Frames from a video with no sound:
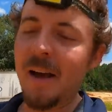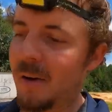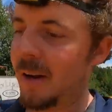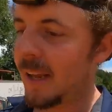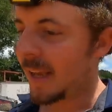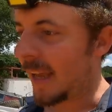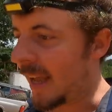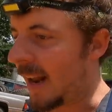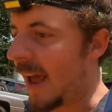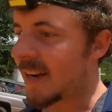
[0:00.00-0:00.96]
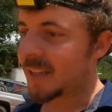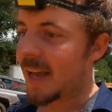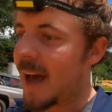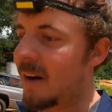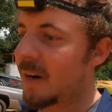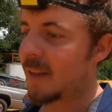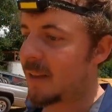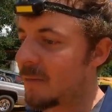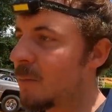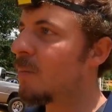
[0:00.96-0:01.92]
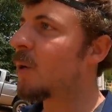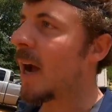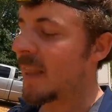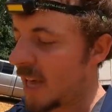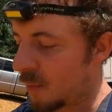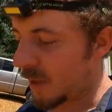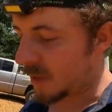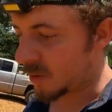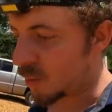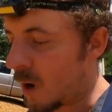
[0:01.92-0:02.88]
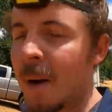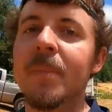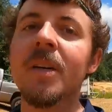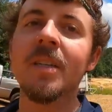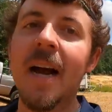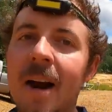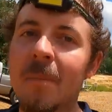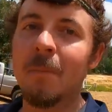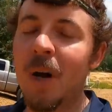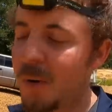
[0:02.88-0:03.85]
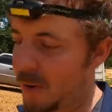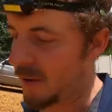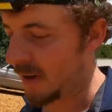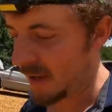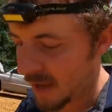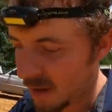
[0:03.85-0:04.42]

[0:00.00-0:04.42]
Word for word: out. And actually, I don't even remember, I think we swapped the entire motor